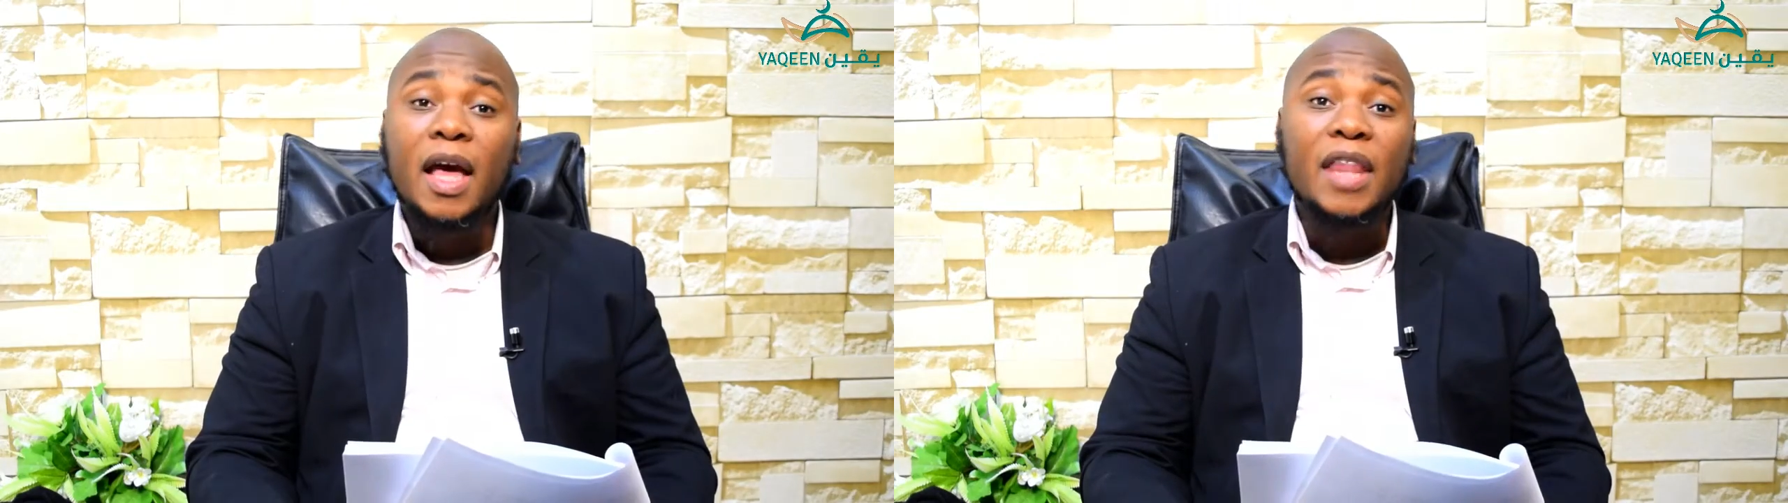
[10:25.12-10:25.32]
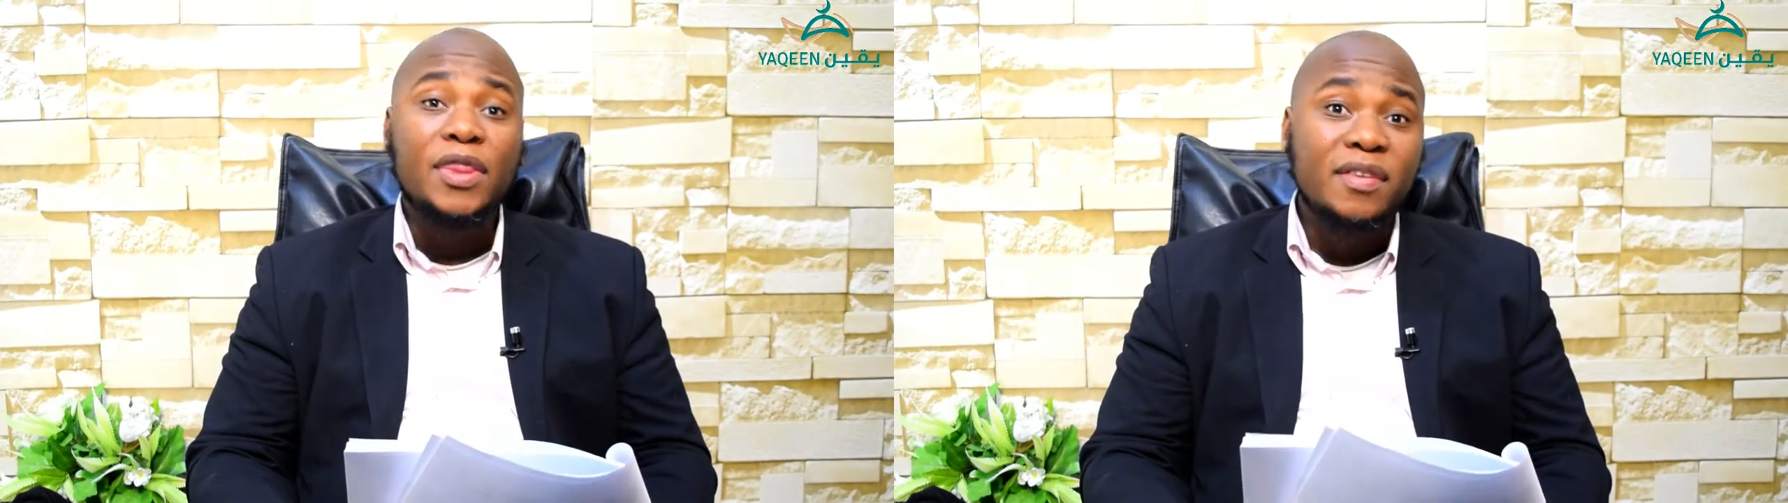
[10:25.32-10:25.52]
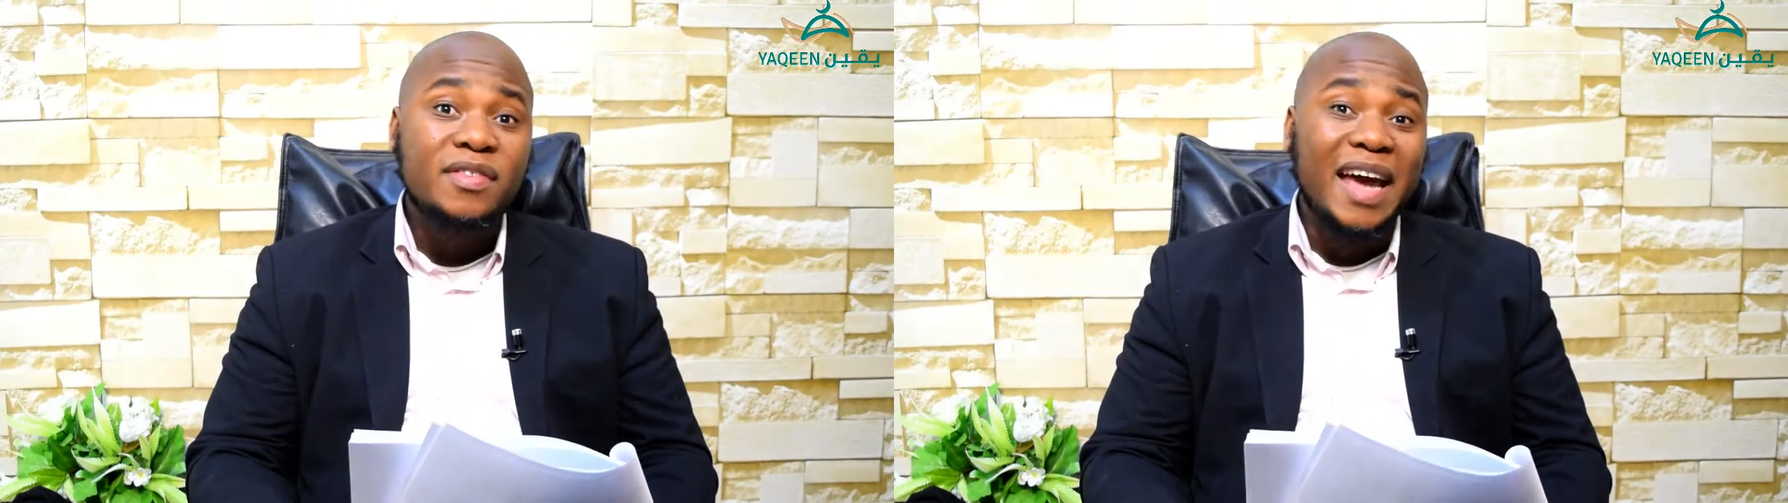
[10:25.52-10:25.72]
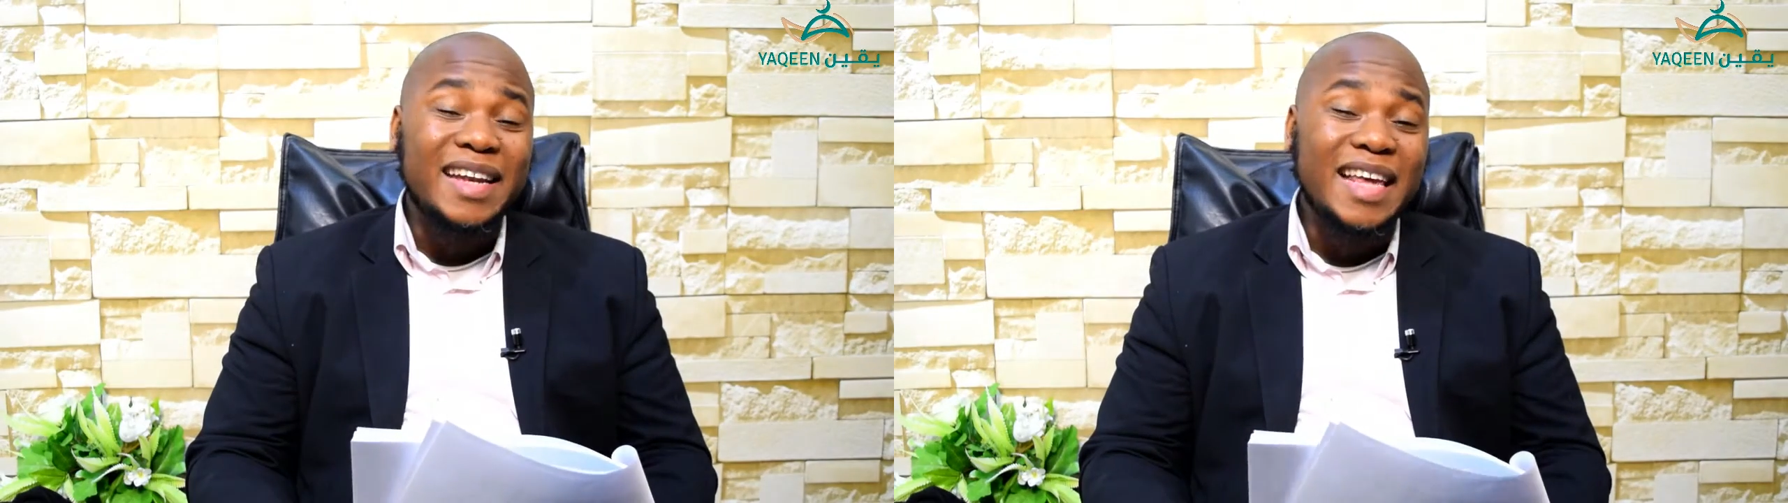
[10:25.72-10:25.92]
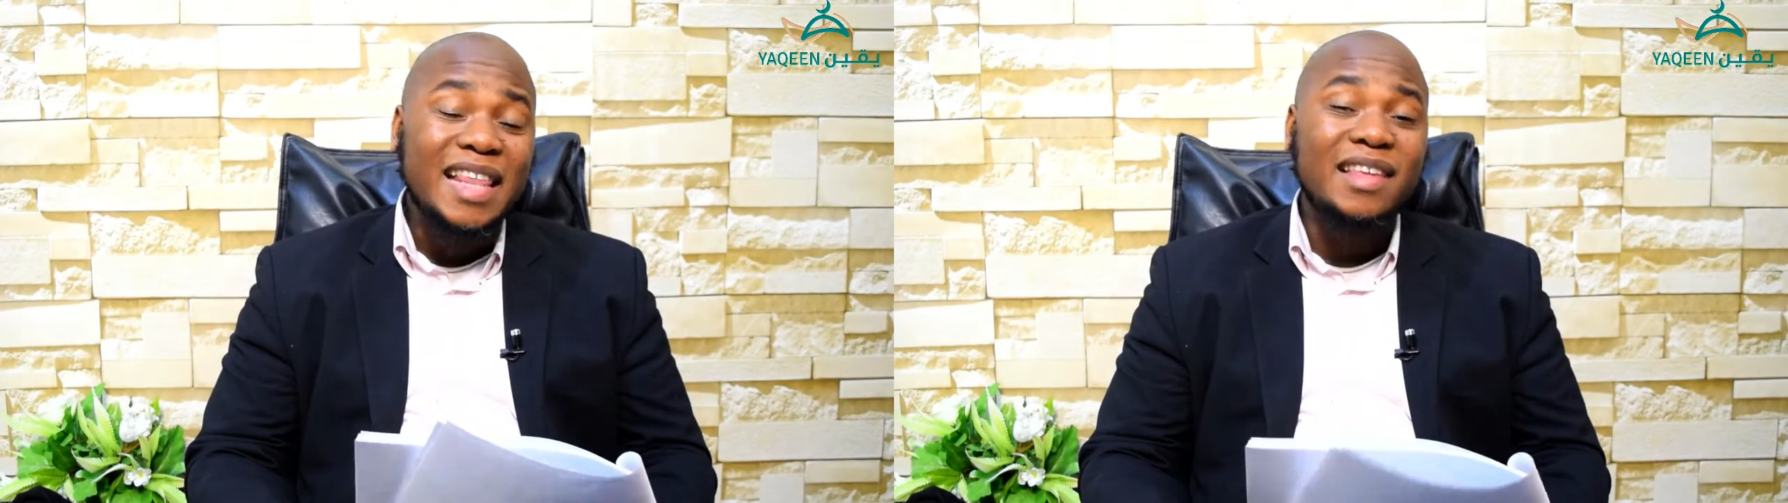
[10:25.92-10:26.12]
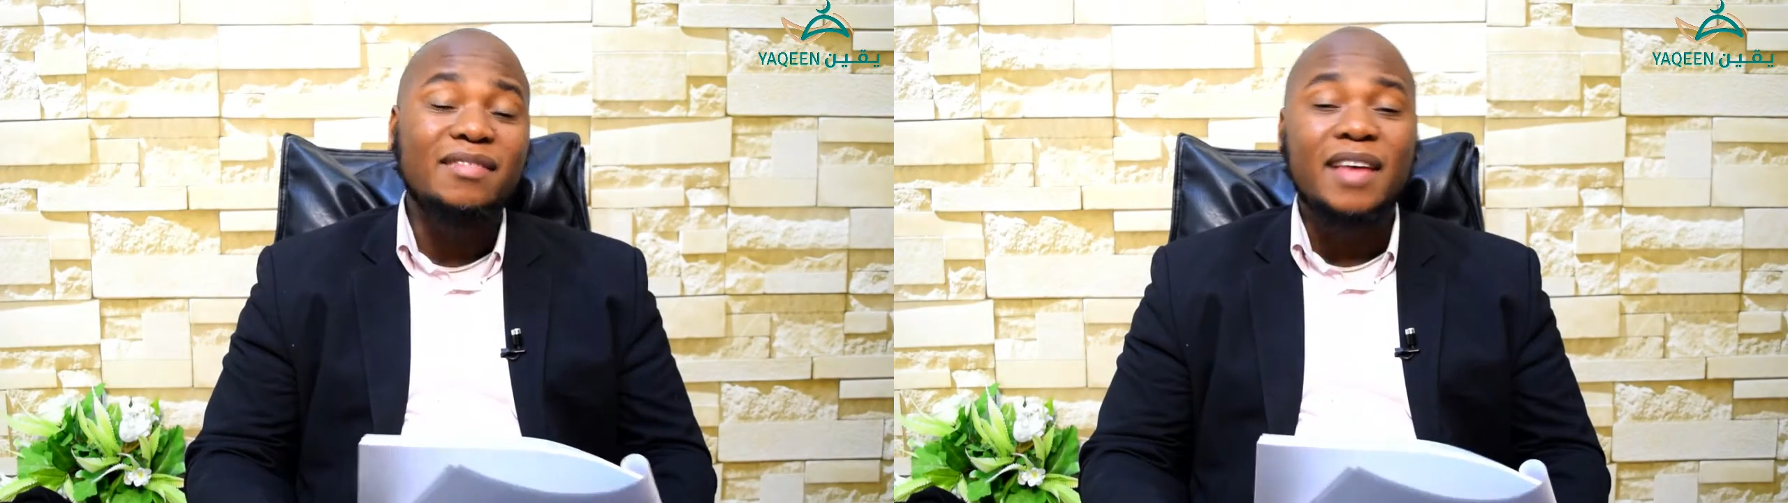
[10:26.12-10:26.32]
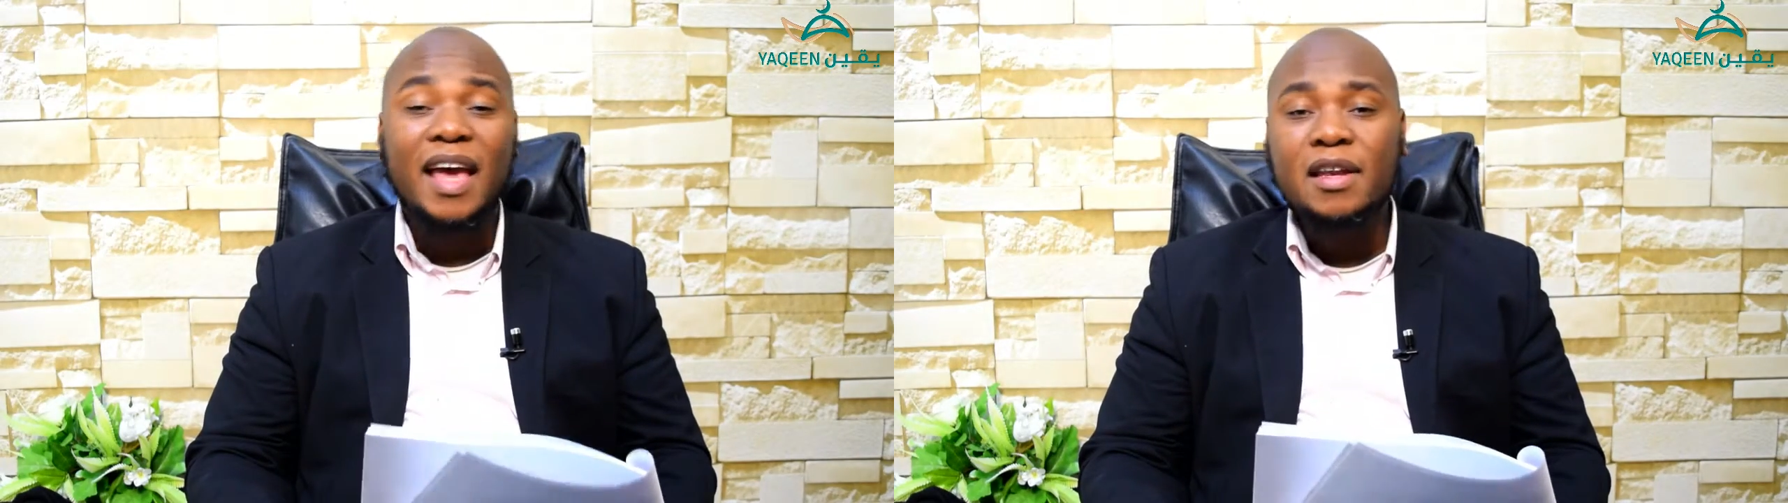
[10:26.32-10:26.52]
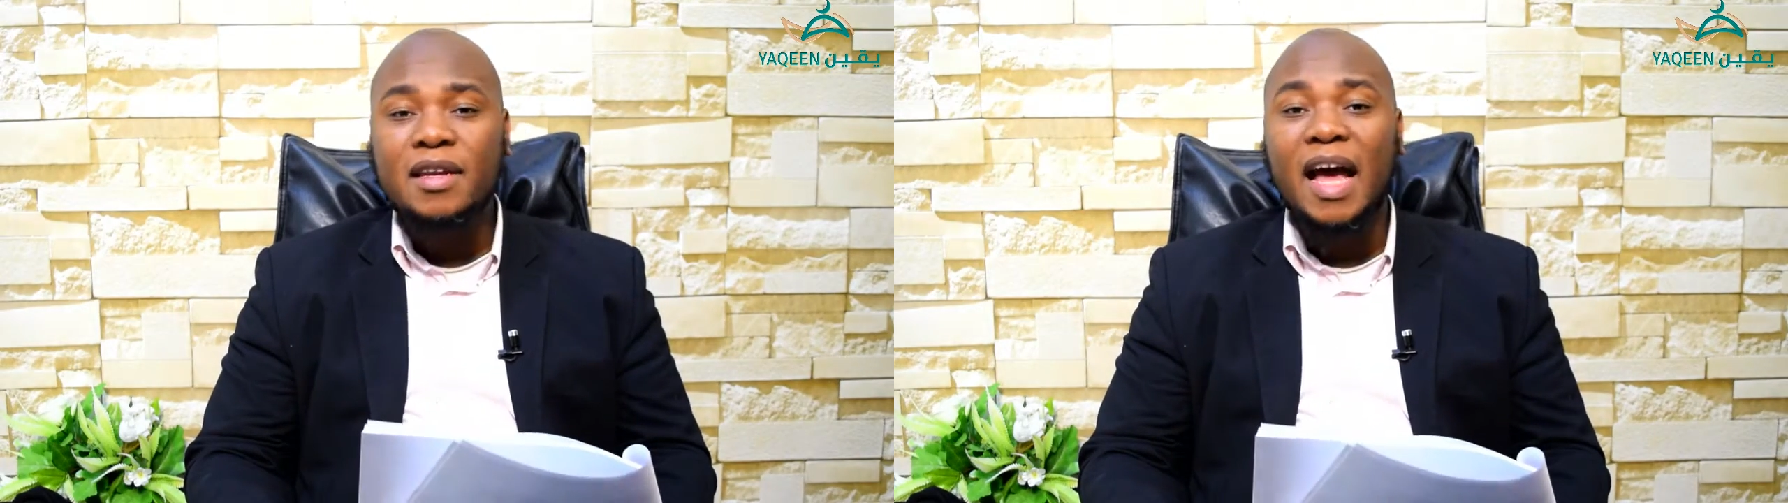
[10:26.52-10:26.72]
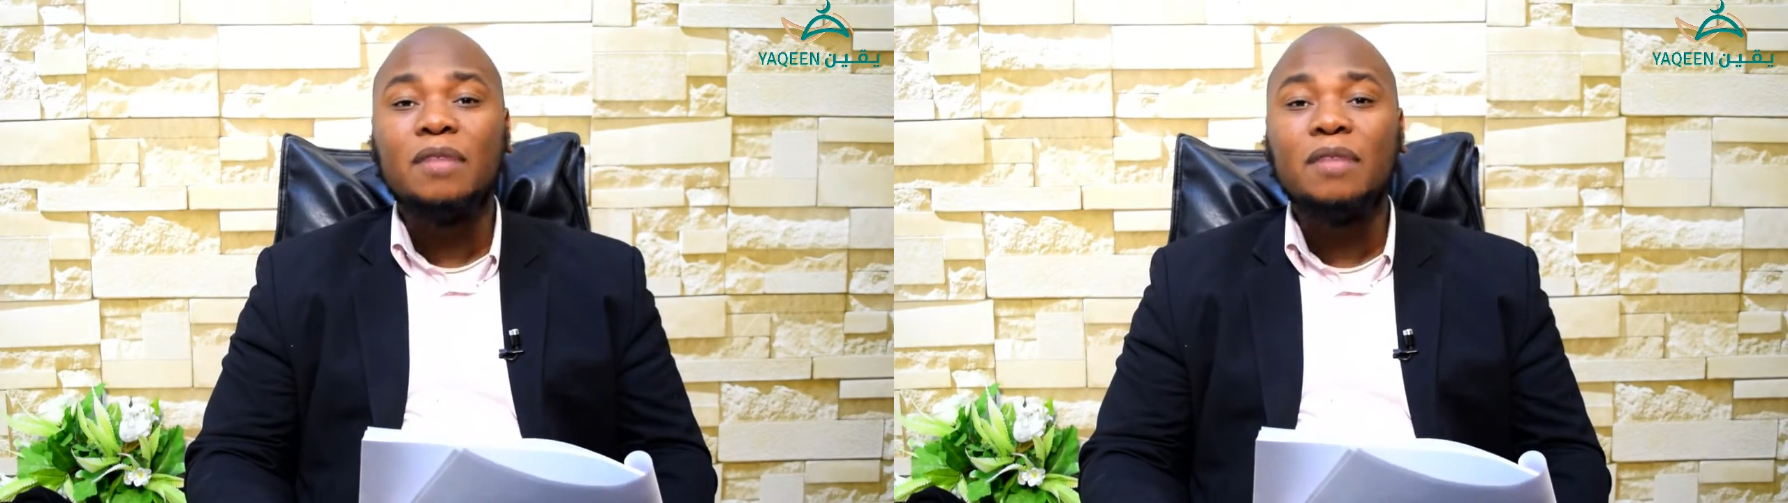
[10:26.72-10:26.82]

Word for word: And this hadith is in